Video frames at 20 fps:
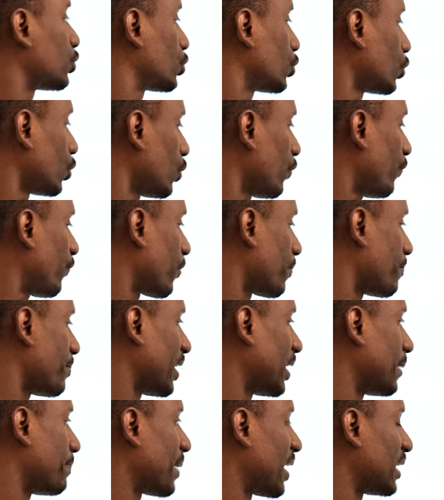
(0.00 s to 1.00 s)
do for
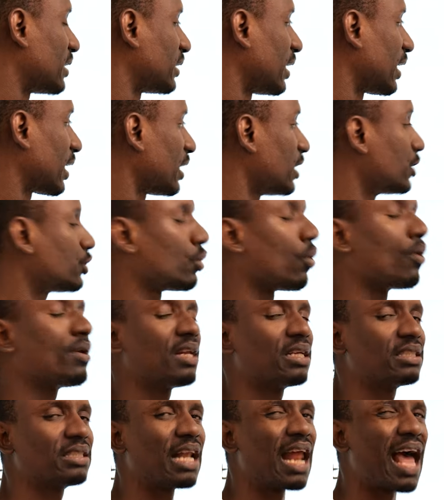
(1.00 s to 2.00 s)
me basically is to
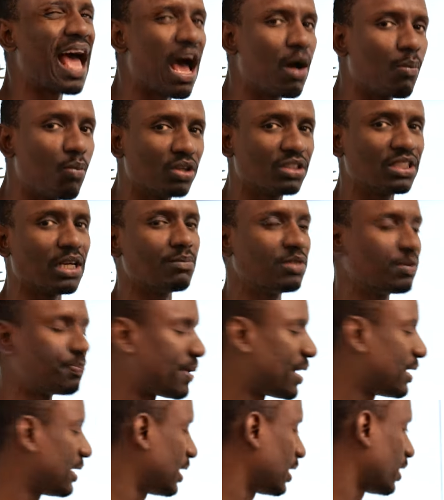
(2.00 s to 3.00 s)
understand how much I'm
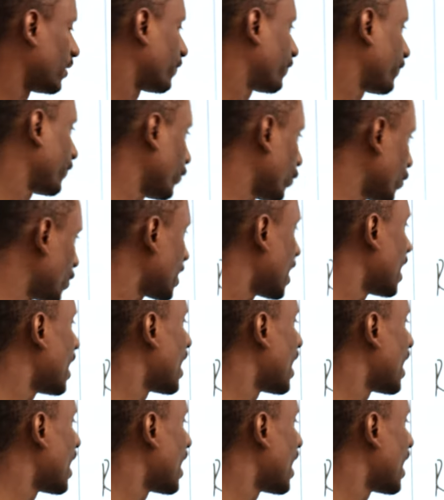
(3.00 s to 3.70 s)
spending in food,